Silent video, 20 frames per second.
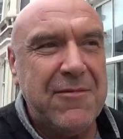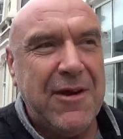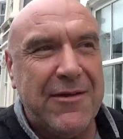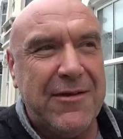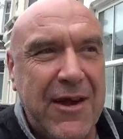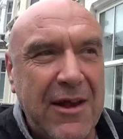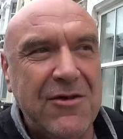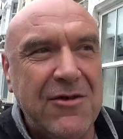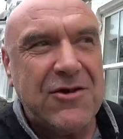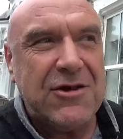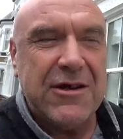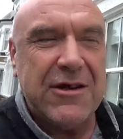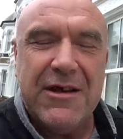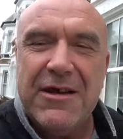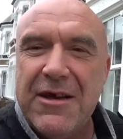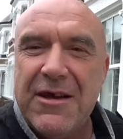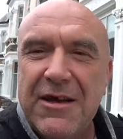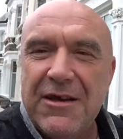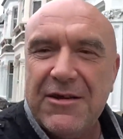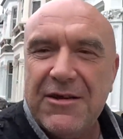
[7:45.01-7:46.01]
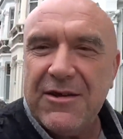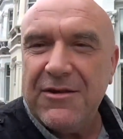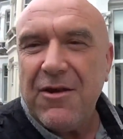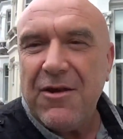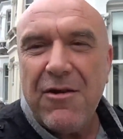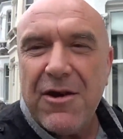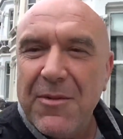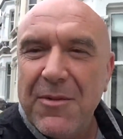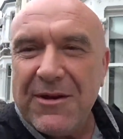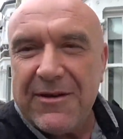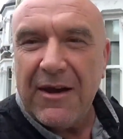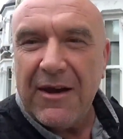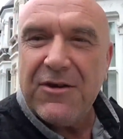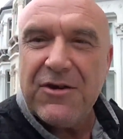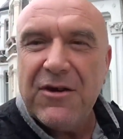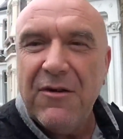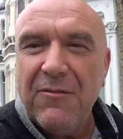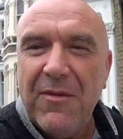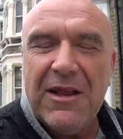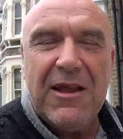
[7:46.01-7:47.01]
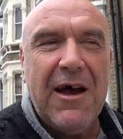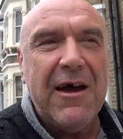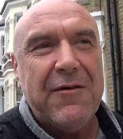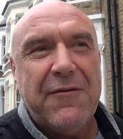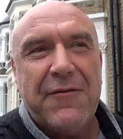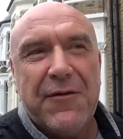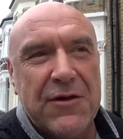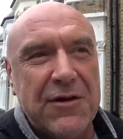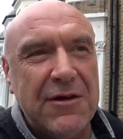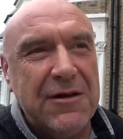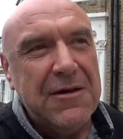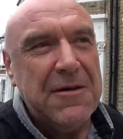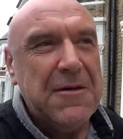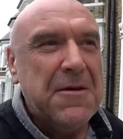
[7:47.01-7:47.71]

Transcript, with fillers: essentially it's a documentation of my life. And